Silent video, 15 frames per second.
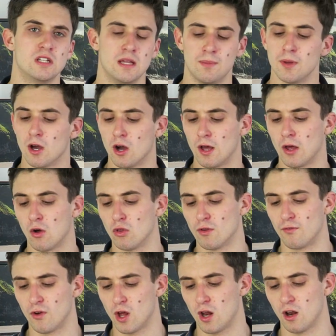DPI on the
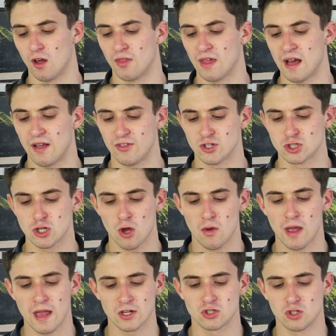fly like that. There's no
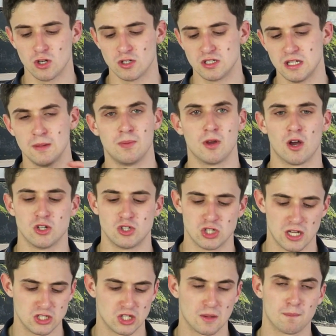extra DPI
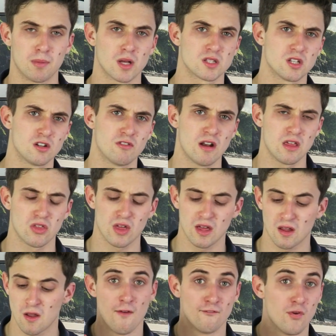changing button or
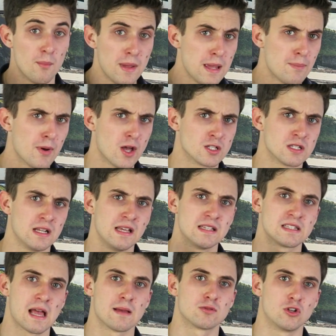anything. For me personally,
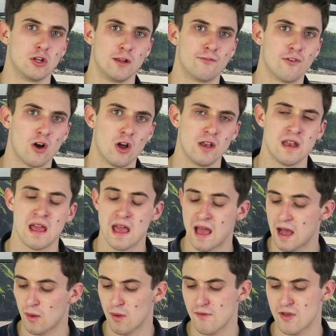it's absolutely fine.
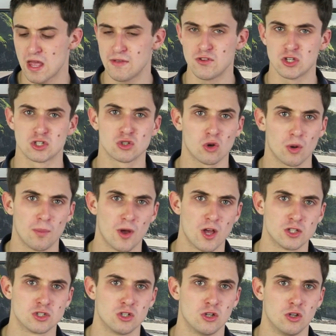However, if you're the sort of
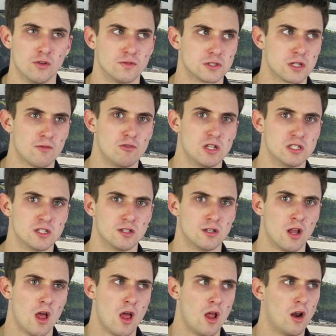person who for some
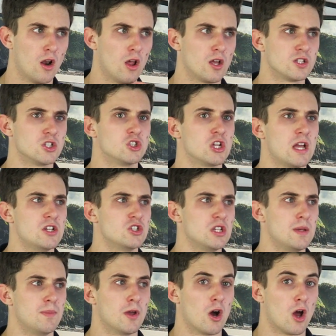reason likes to change
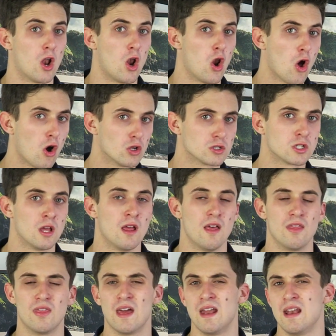DPI a lot,
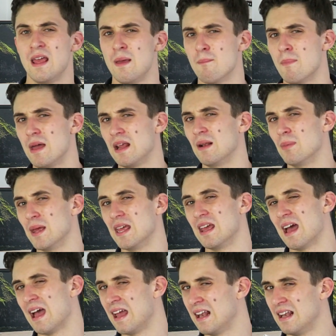then it may be
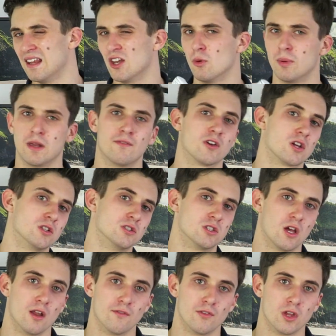a little bit of a
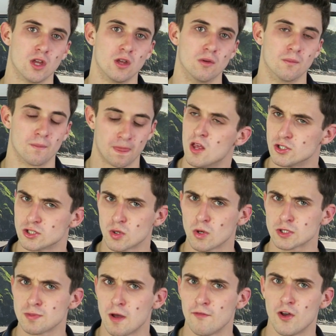concern for you. So
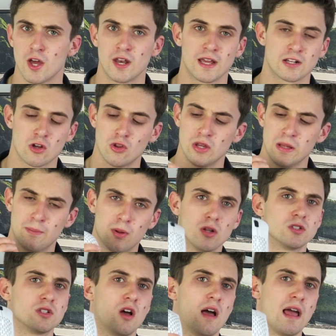what's my verdict on the
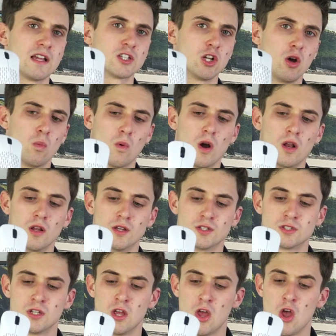Pulsar Xlite Wireless?